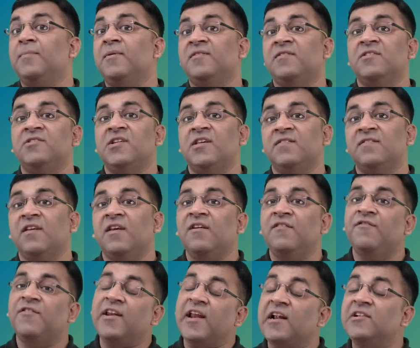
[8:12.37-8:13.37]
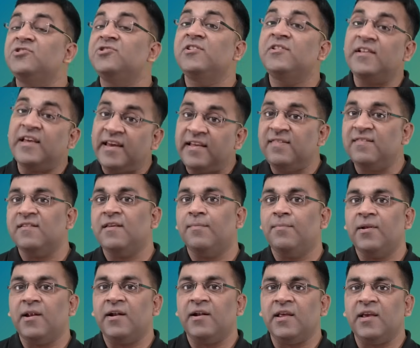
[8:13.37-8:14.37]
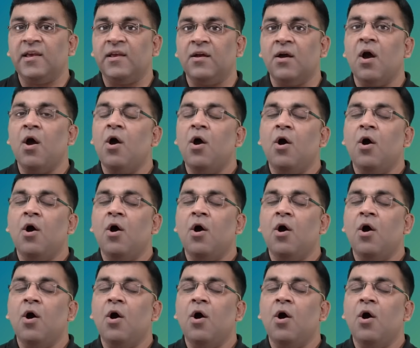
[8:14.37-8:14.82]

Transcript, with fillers: suggesting financial instability,